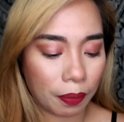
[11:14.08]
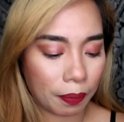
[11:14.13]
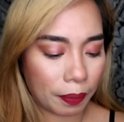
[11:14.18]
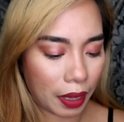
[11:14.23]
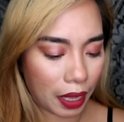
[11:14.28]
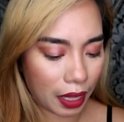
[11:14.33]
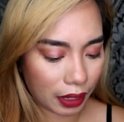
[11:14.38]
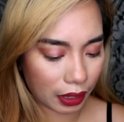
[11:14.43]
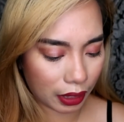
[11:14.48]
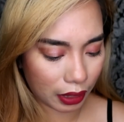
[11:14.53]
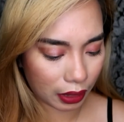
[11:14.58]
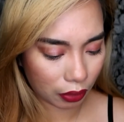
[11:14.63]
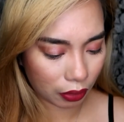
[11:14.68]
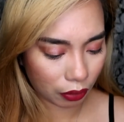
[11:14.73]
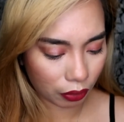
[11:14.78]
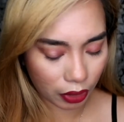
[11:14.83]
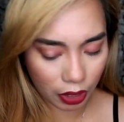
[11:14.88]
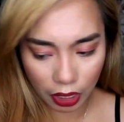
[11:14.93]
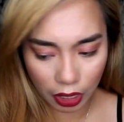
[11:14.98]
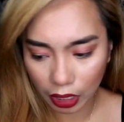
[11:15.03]
palette.
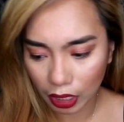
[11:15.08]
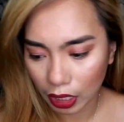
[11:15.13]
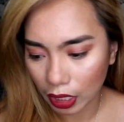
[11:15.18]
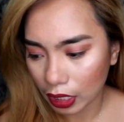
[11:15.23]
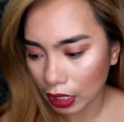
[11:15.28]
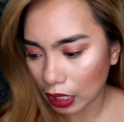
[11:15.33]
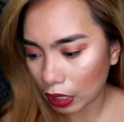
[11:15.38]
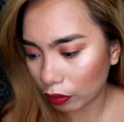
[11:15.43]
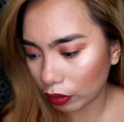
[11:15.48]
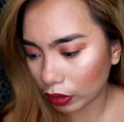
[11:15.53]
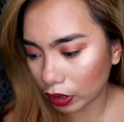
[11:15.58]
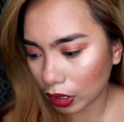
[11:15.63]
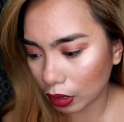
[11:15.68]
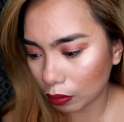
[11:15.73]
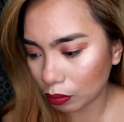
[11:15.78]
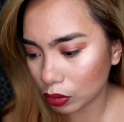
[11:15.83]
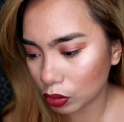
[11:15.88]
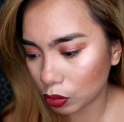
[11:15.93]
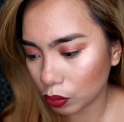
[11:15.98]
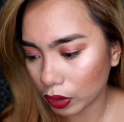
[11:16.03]
Okay, now it
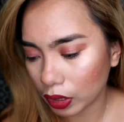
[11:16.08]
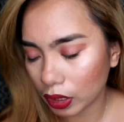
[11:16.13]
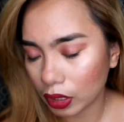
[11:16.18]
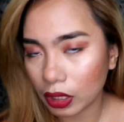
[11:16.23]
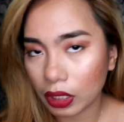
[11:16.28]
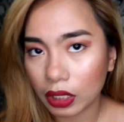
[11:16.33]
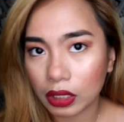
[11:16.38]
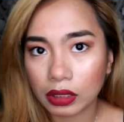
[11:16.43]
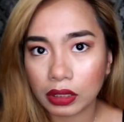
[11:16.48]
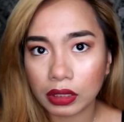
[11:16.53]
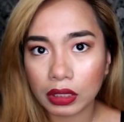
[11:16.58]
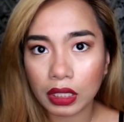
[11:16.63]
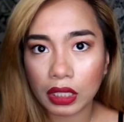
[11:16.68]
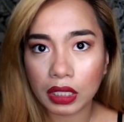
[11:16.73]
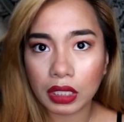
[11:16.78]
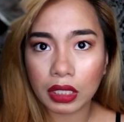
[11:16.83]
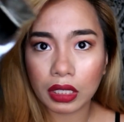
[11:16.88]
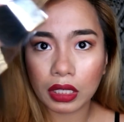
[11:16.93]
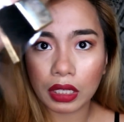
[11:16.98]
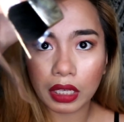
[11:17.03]
comes with a
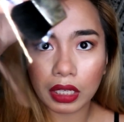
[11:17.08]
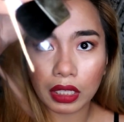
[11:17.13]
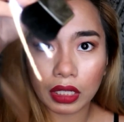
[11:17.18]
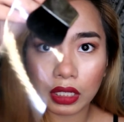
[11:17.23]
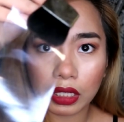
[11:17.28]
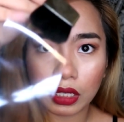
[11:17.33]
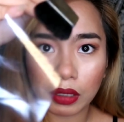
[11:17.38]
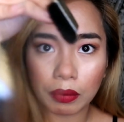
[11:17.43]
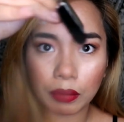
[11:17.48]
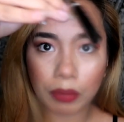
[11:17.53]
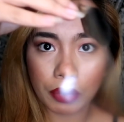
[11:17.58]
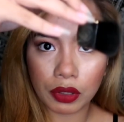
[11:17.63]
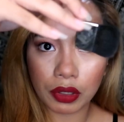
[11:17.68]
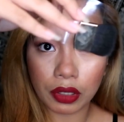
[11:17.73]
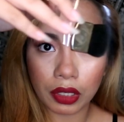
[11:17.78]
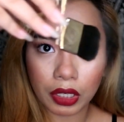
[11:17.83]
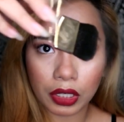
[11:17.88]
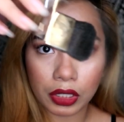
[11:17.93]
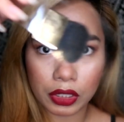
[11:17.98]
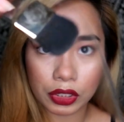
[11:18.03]
seal and a
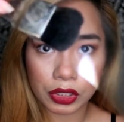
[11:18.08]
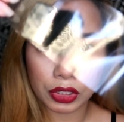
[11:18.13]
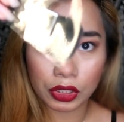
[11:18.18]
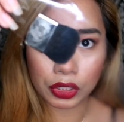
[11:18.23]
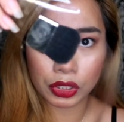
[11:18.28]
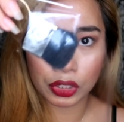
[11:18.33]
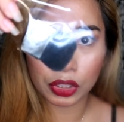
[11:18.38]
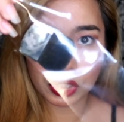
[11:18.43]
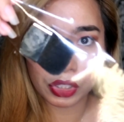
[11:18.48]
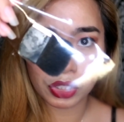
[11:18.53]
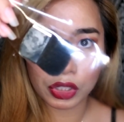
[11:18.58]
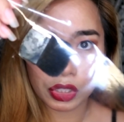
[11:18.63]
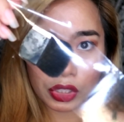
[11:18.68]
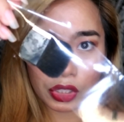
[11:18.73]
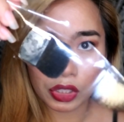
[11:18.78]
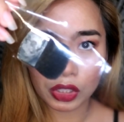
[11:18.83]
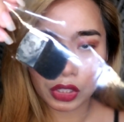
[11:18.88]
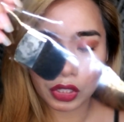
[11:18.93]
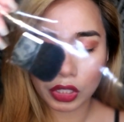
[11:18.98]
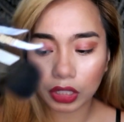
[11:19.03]
brush.
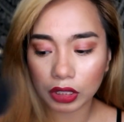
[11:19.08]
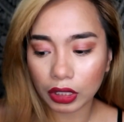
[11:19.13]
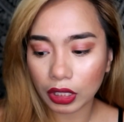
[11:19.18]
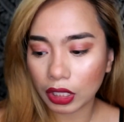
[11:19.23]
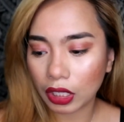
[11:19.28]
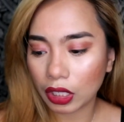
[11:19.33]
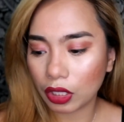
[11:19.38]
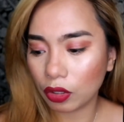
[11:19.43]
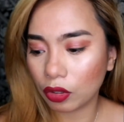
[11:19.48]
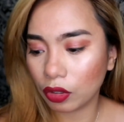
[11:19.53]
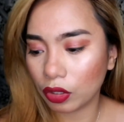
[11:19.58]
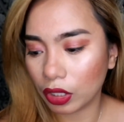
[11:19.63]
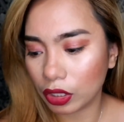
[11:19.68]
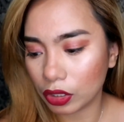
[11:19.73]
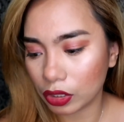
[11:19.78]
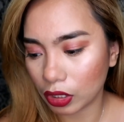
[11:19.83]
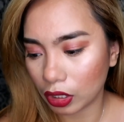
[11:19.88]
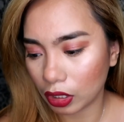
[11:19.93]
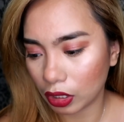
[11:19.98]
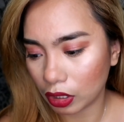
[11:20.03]
Natanggal ko na
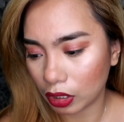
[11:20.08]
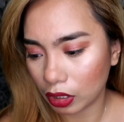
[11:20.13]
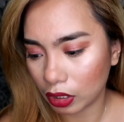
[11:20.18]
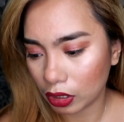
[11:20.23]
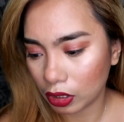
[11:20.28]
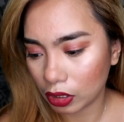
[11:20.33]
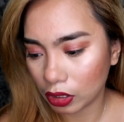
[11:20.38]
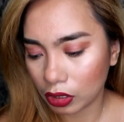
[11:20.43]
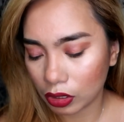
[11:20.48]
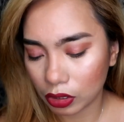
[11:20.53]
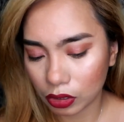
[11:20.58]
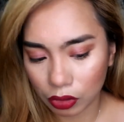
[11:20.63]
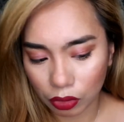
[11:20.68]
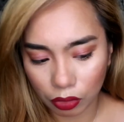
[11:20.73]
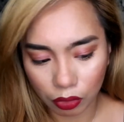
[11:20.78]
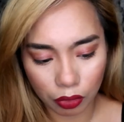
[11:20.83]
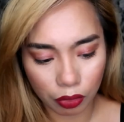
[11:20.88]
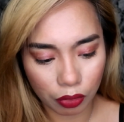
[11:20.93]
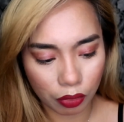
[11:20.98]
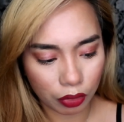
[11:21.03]
siya.
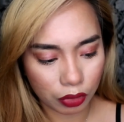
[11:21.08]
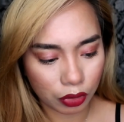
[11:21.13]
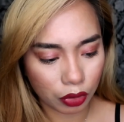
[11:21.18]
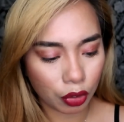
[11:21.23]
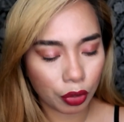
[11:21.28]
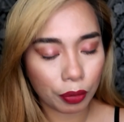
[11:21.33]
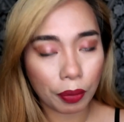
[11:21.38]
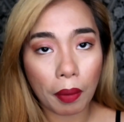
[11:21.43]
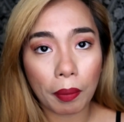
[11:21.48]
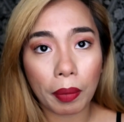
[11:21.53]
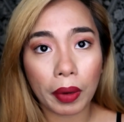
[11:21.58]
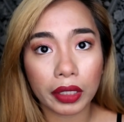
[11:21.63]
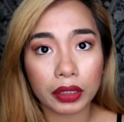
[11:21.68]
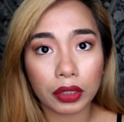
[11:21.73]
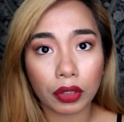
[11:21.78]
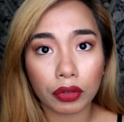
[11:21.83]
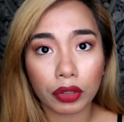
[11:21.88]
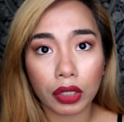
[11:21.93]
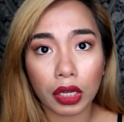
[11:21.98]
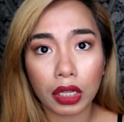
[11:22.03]
So, siguro
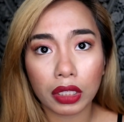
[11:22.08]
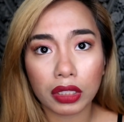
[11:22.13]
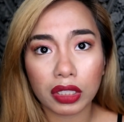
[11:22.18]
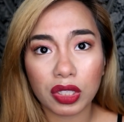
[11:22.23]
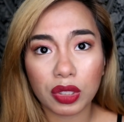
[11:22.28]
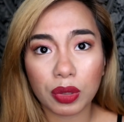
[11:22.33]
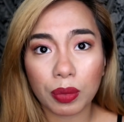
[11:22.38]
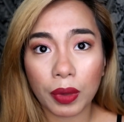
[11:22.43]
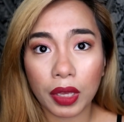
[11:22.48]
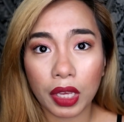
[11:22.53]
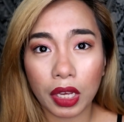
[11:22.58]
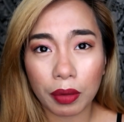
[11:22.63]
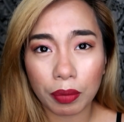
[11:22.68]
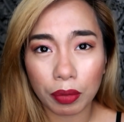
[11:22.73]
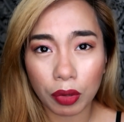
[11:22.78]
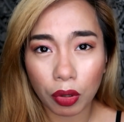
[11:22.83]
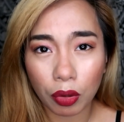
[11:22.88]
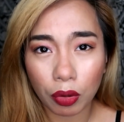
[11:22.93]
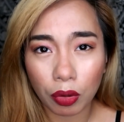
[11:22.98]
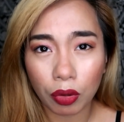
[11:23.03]
papakita ko na lang din yung makeup
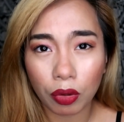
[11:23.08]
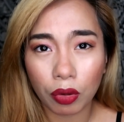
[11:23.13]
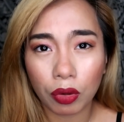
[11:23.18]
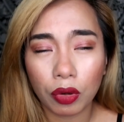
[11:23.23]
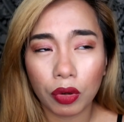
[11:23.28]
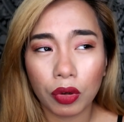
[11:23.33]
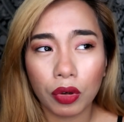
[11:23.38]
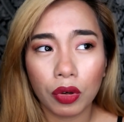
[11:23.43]
ko